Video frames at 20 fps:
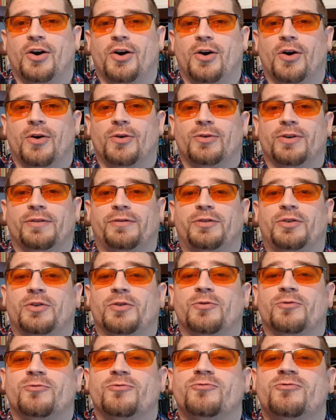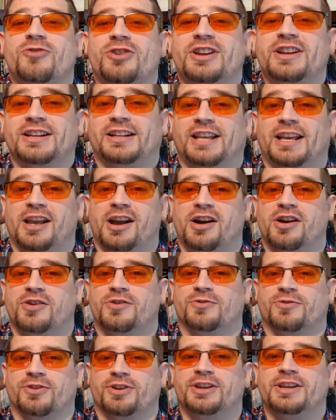Or if you're really
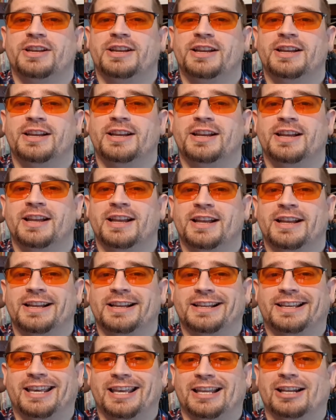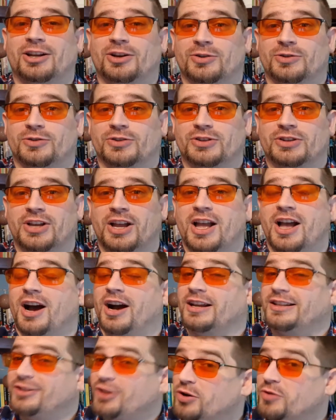hungry, kilos.
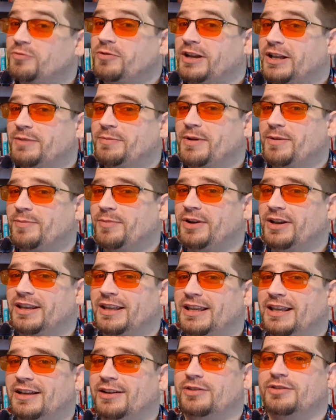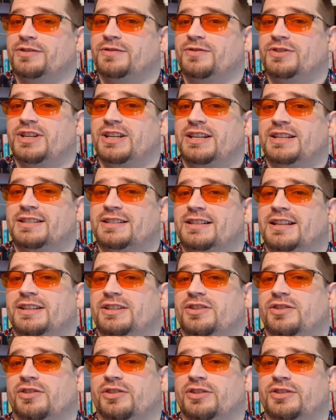I don't recommend buying kilos of cheese
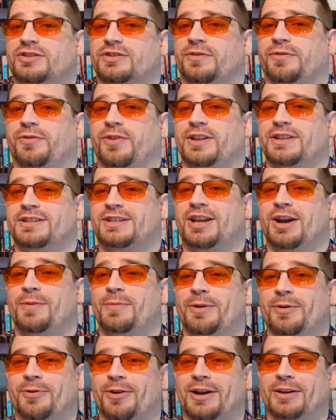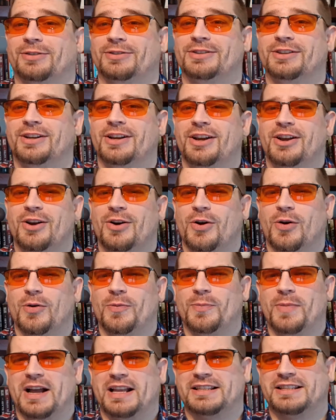unless you've got lots of friends coming around or
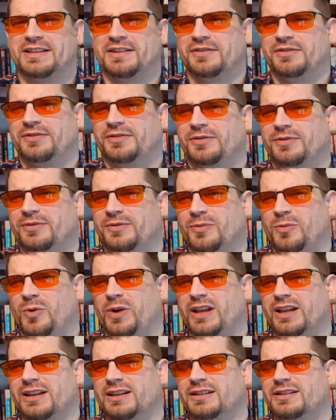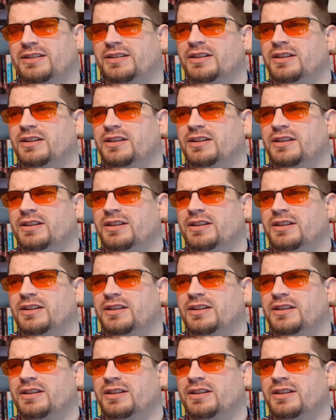massive, weird,